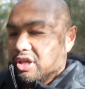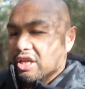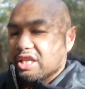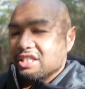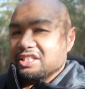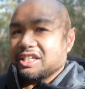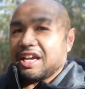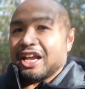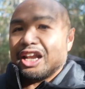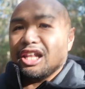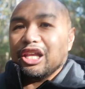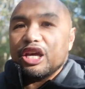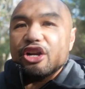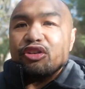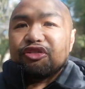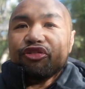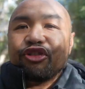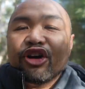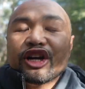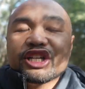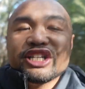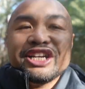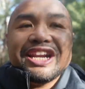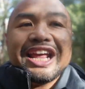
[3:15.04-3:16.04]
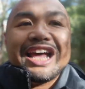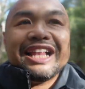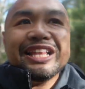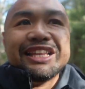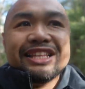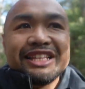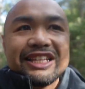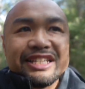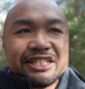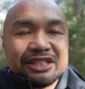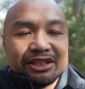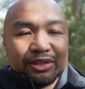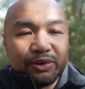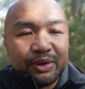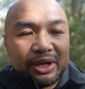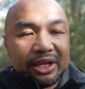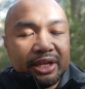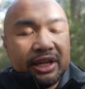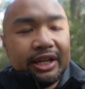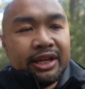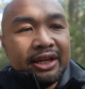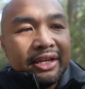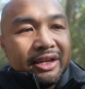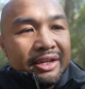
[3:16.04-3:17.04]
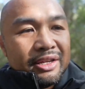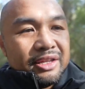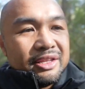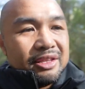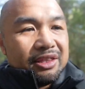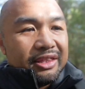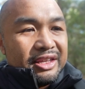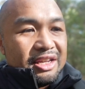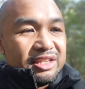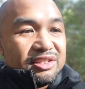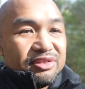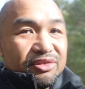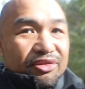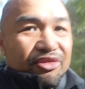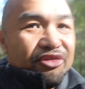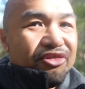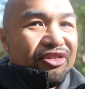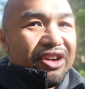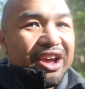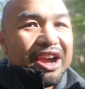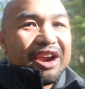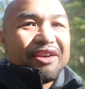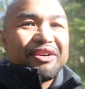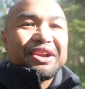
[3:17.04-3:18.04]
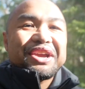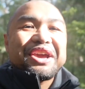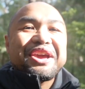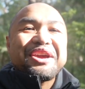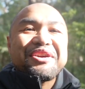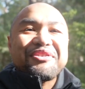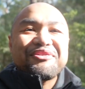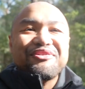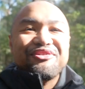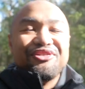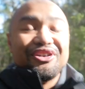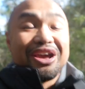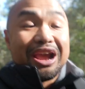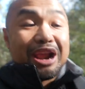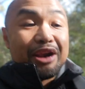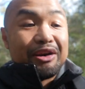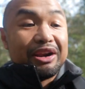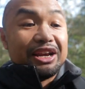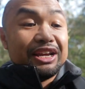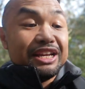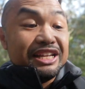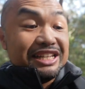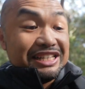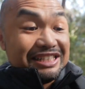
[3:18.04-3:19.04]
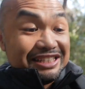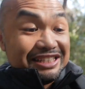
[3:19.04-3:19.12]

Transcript: It's got a lot of functionalities to it that's very, very